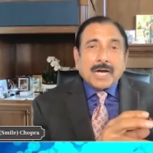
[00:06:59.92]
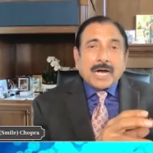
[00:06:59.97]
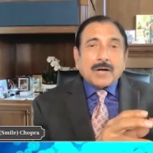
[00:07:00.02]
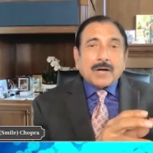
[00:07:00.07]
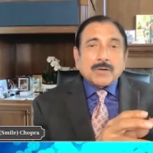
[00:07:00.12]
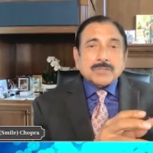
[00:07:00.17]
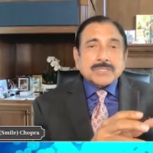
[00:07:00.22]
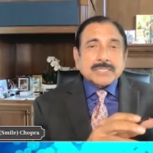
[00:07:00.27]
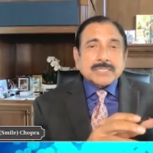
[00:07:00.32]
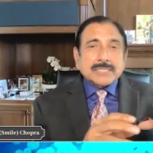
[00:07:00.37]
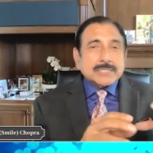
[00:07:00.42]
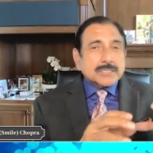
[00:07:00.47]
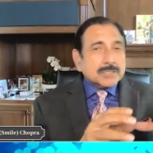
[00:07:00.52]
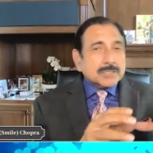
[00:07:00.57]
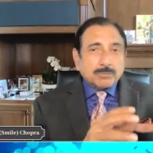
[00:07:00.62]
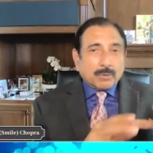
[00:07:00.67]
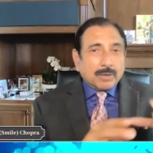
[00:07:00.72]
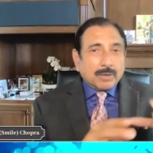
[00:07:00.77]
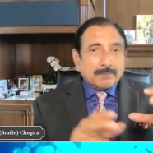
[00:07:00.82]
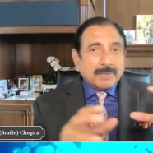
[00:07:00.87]

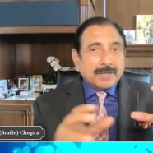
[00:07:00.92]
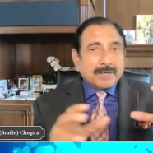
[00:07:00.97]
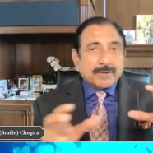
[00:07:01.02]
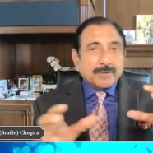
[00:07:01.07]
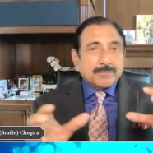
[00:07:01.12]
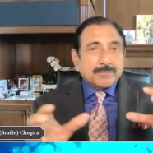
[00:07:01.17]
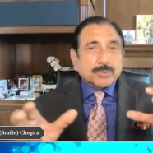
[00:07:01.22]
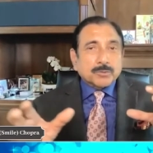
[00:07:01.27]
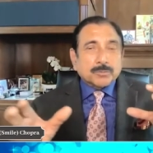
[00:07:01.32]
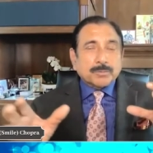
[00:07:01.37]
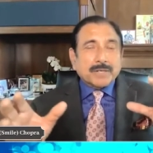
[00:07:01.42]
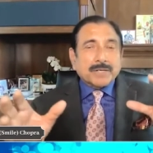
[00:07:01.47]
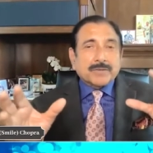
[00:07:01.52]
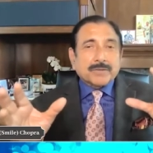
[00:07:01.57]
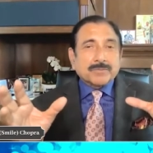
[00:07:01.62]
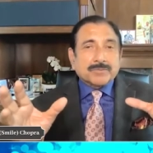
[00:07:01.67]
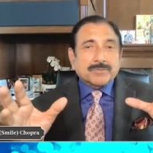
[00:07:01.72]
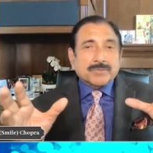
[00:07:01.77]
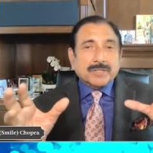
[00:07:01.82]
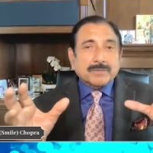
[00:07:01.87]
houses, one bedroom, two
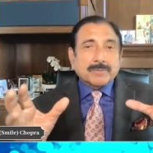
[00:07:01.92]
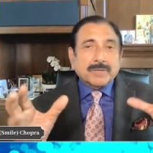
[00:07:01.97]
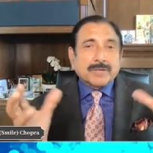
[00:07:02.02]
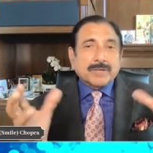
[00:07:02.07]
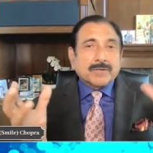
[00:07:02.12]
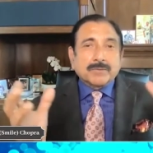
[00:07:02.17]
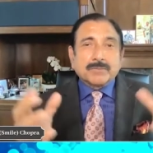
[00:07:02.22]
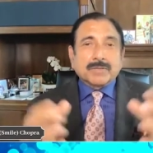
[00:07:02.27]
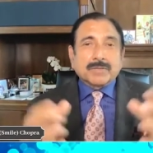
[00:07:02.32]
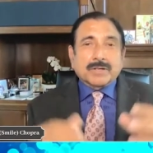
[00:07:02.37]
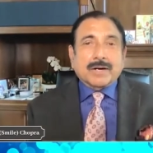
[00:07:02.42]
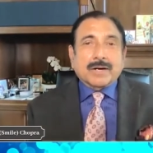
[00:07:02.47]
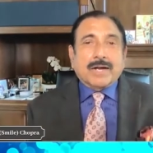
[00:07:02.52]
bedroom, three bedroom, or